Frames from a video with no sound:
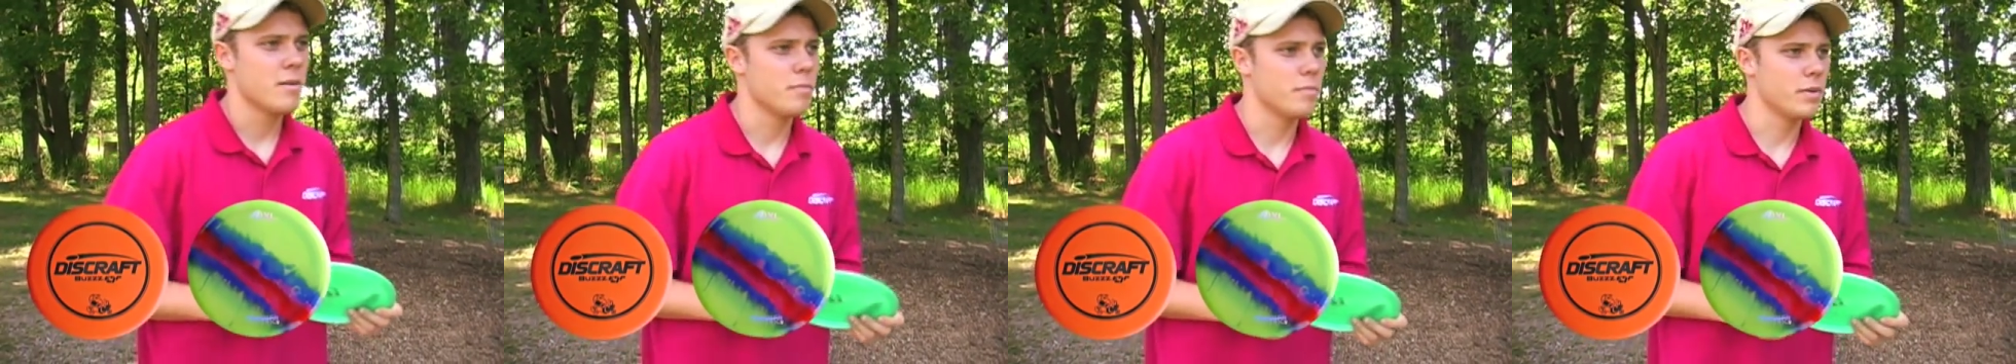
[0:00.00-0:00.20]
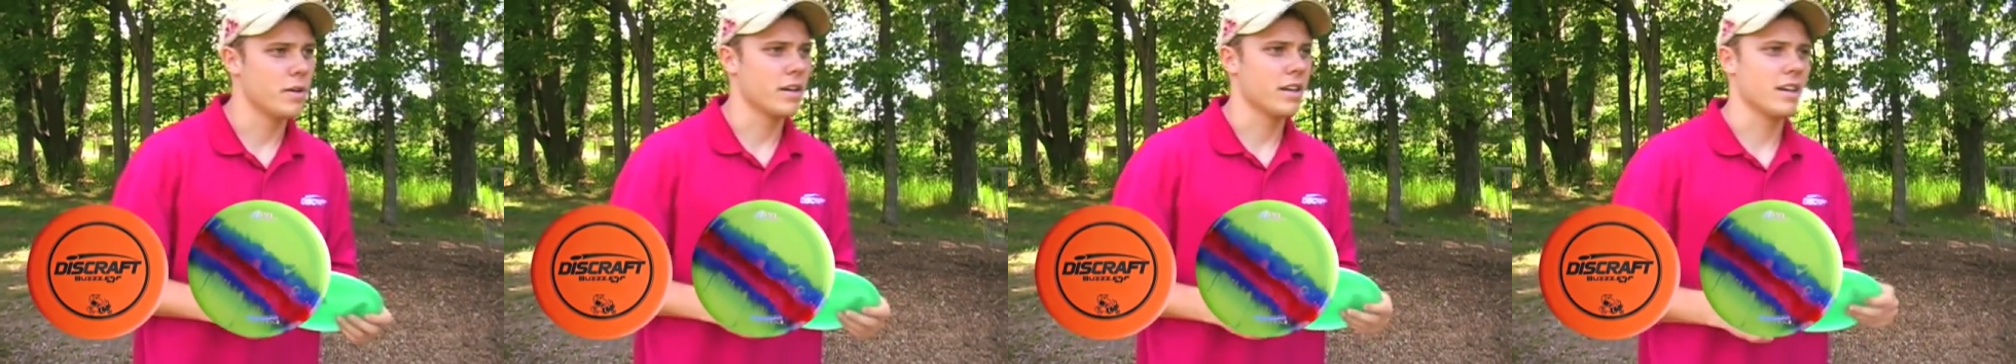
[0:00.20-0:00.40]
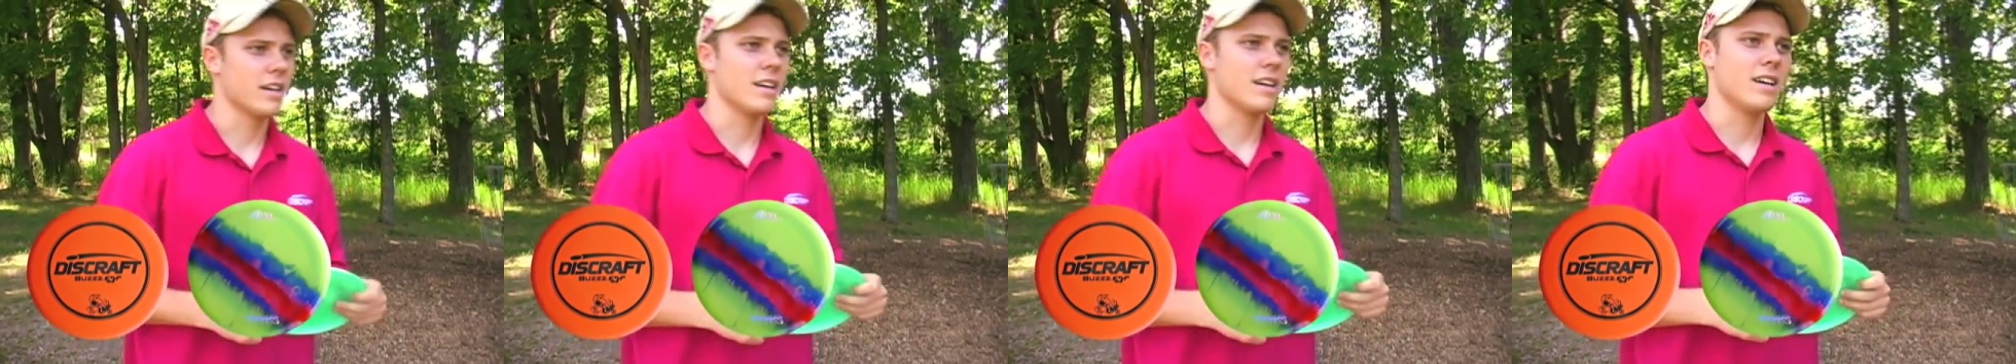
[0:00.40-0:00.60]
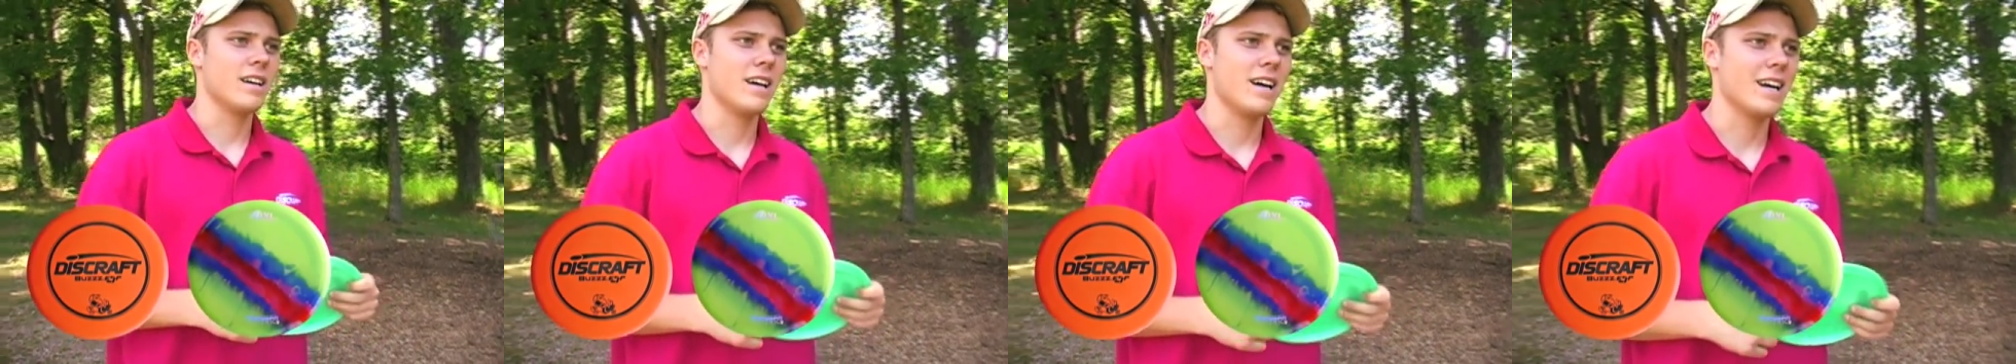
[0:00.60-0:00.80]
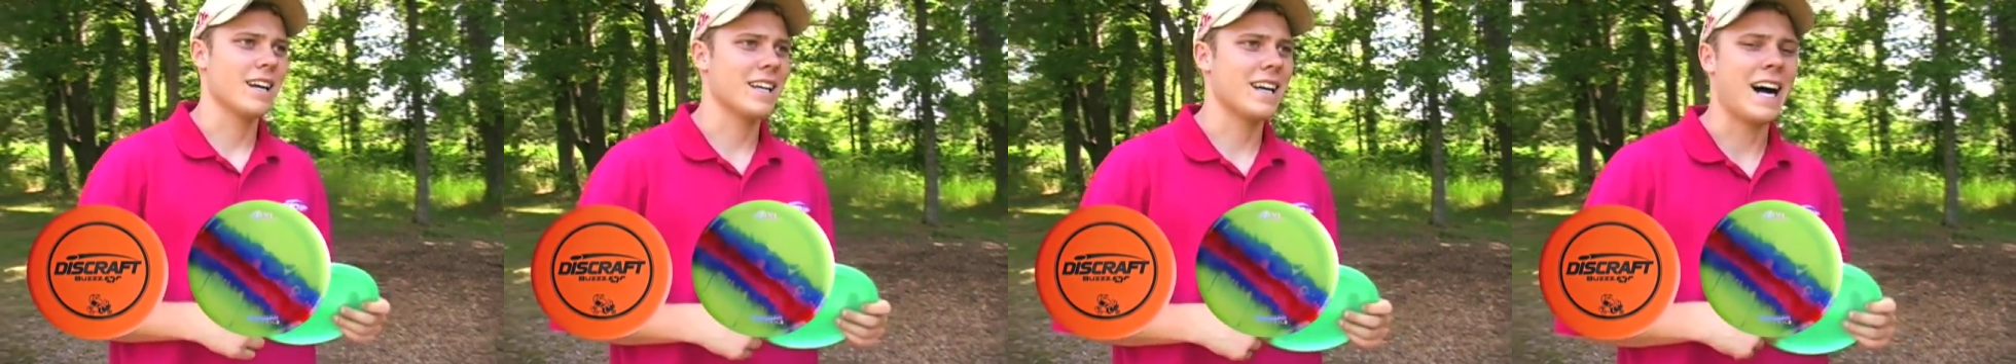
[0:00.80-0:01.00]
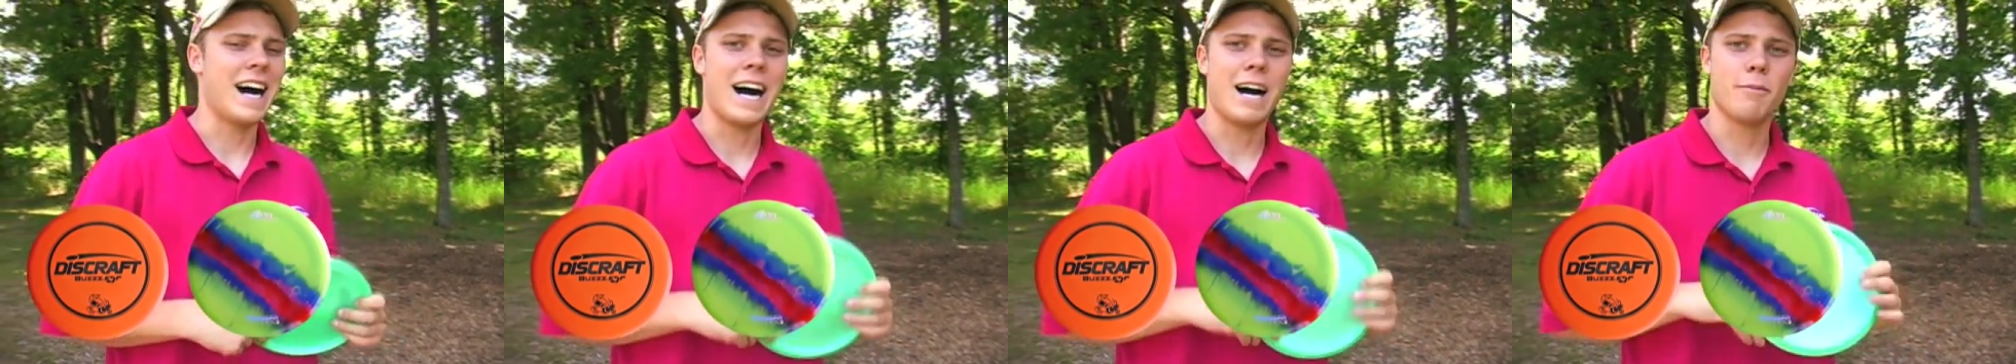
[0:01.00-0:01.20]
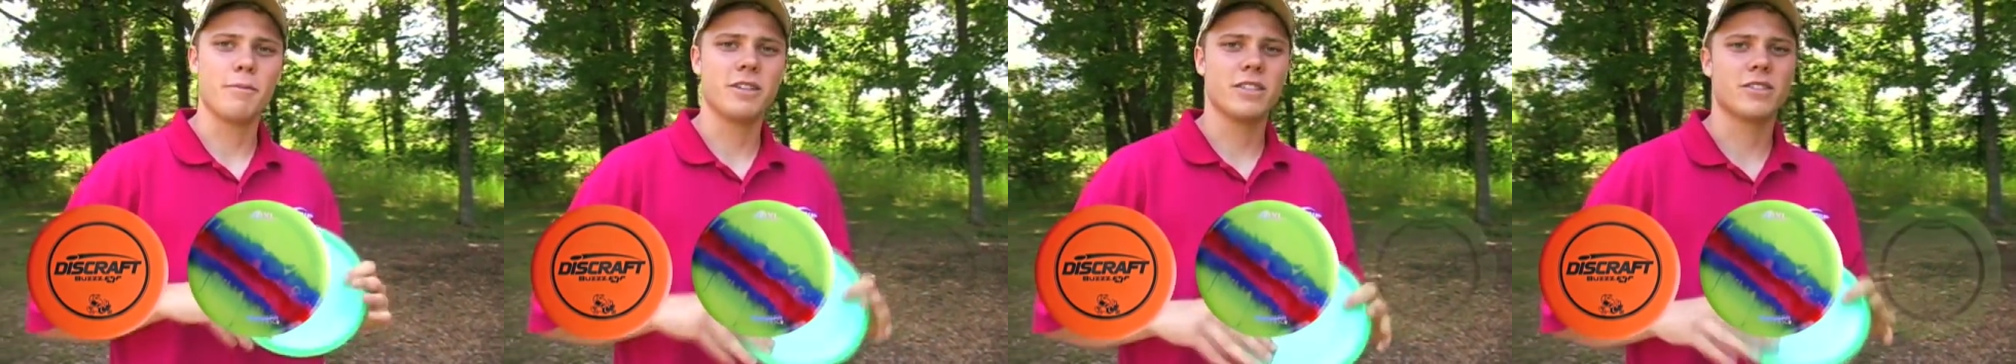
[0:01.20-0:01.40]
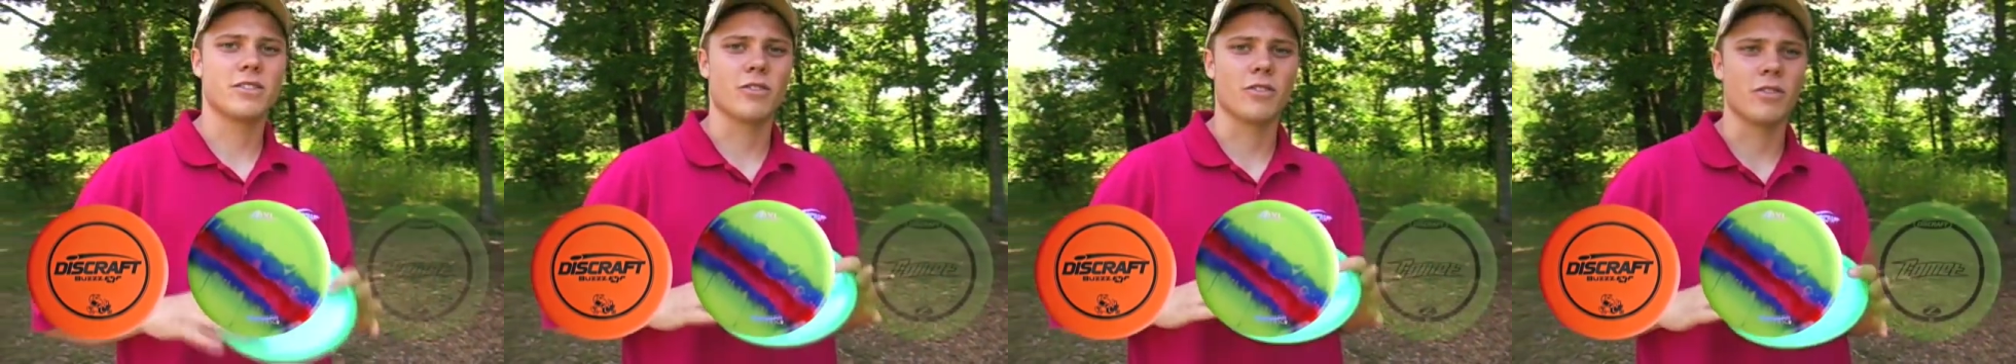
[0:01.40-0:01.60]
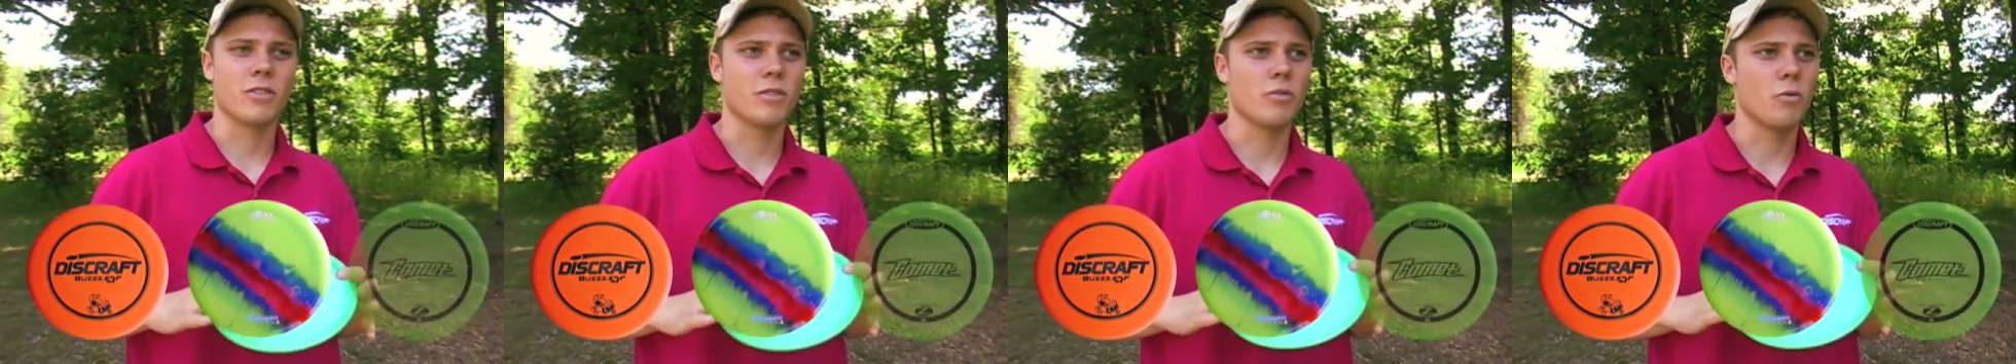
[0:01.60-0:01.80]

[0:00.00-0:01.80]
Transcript: But uh, Comets are